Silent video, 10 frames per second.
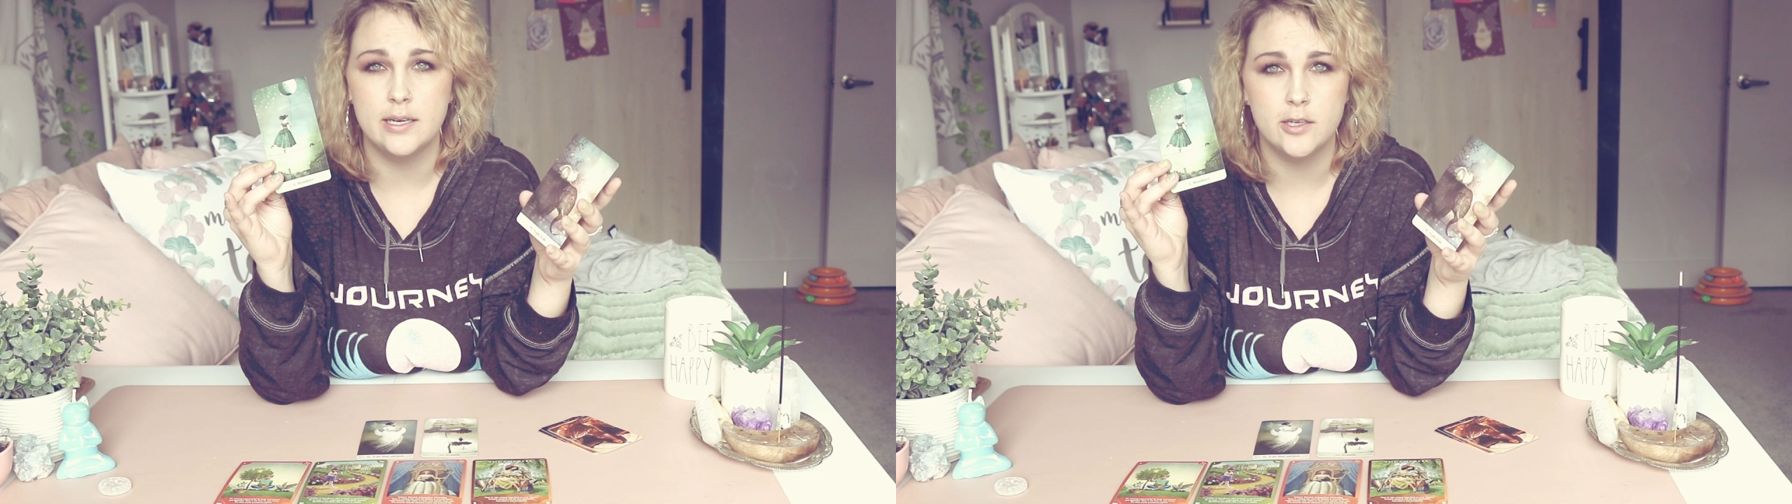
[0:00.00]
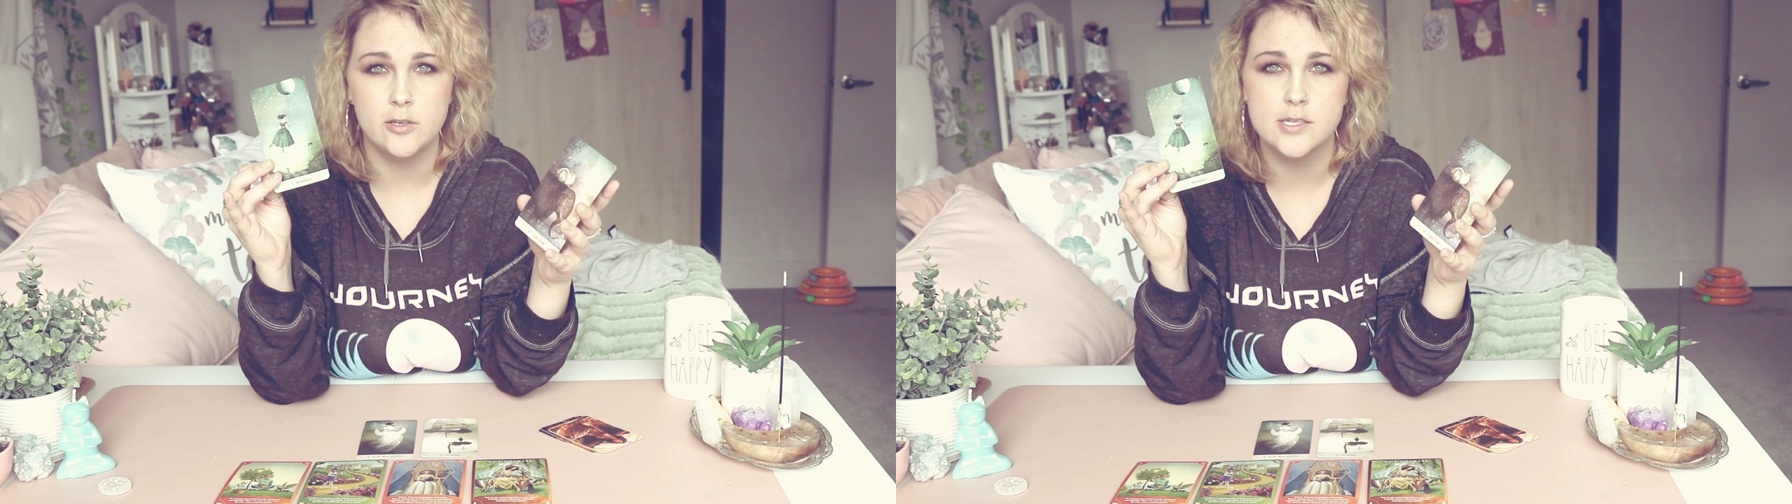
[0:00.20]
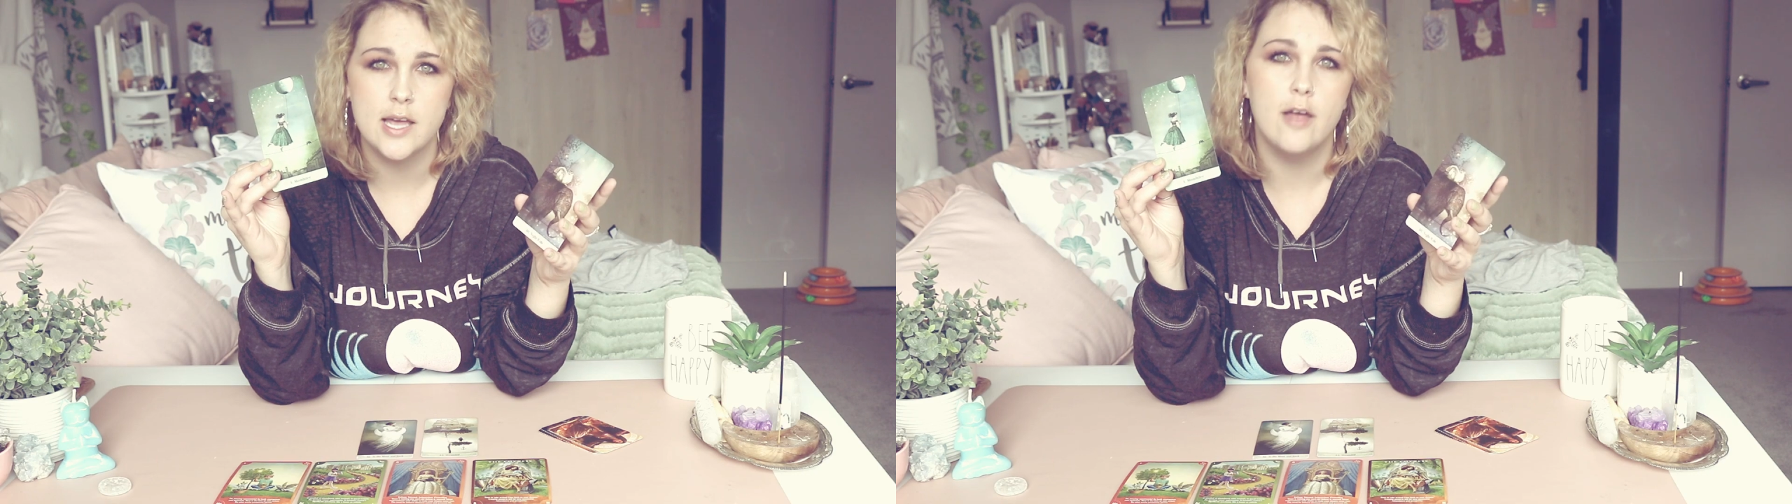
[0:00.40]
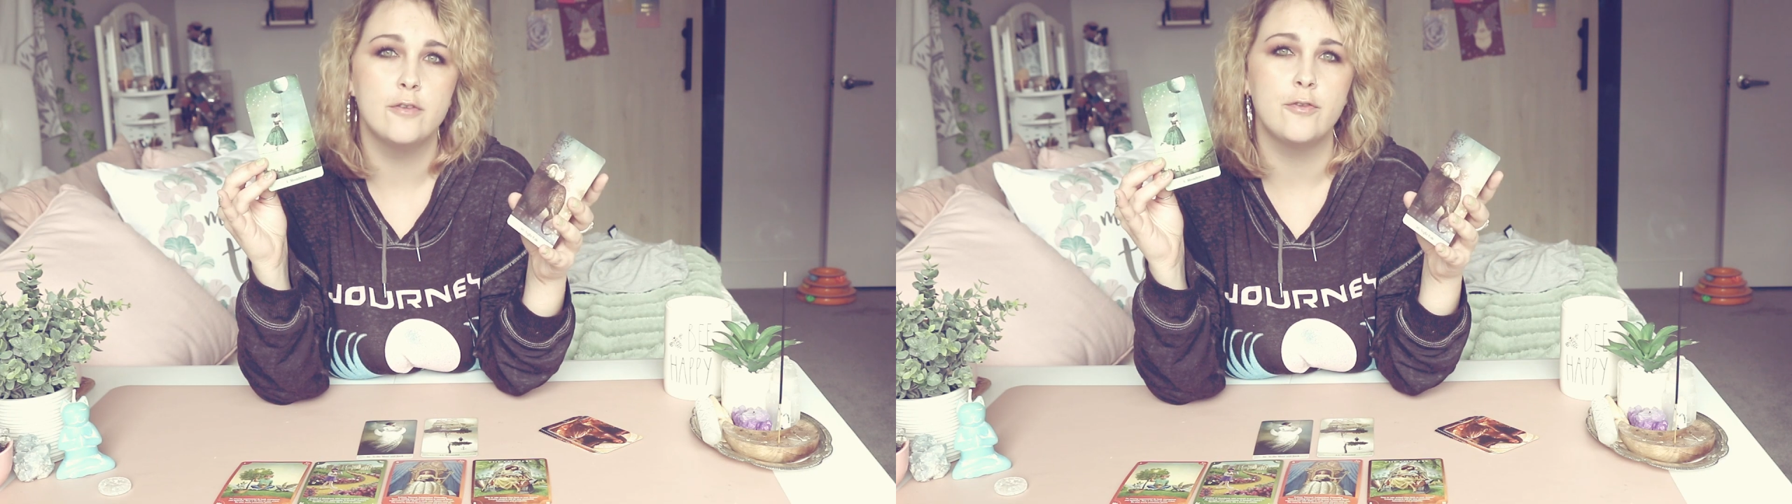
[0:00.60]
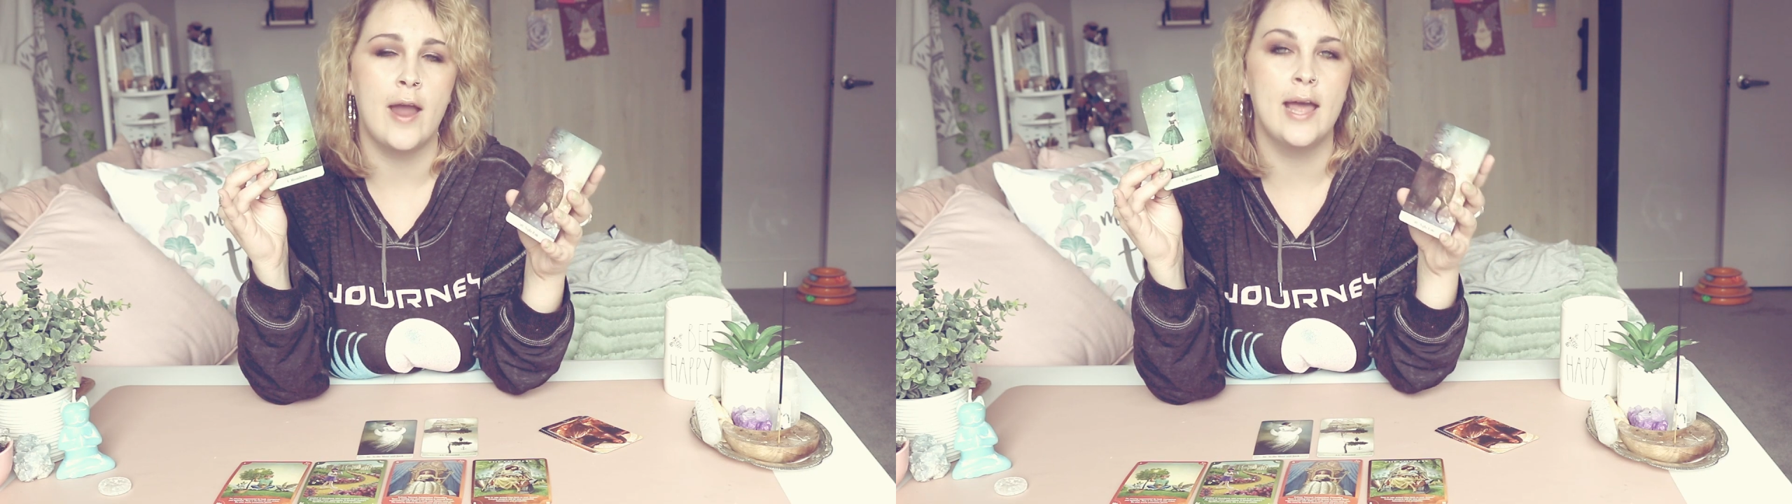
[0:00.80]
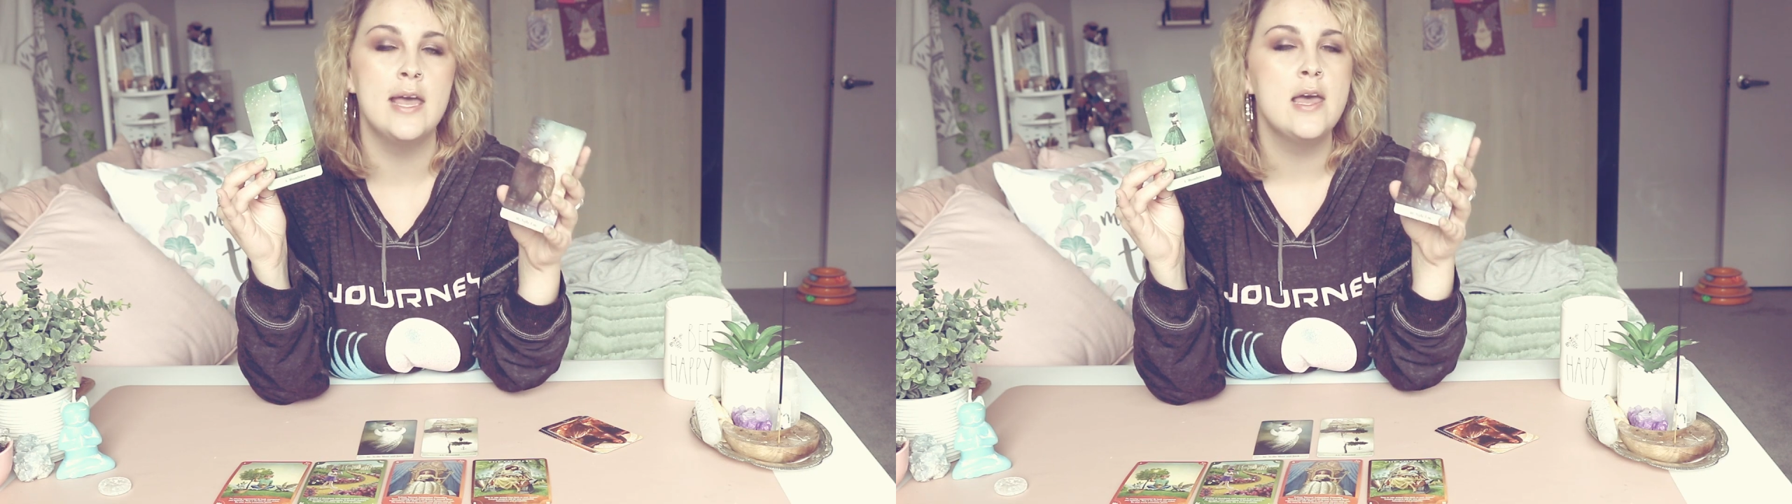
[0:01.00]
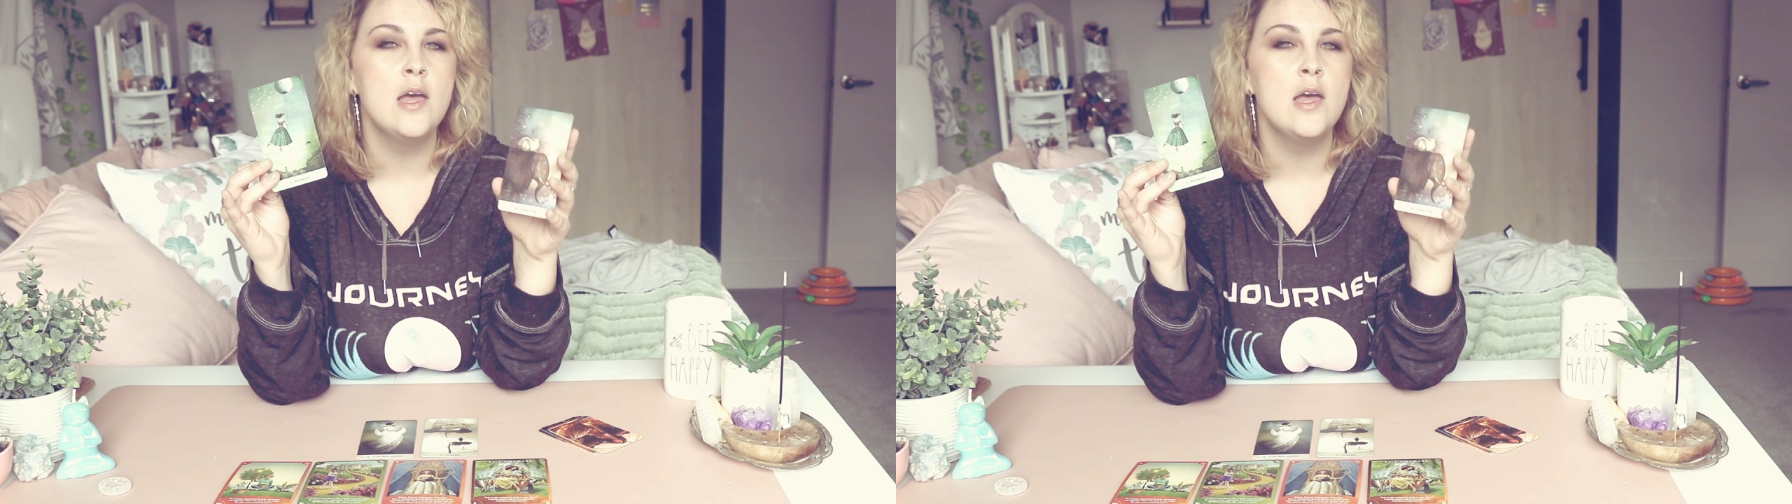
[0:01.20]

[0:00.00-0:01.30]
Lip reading: in yourself, right?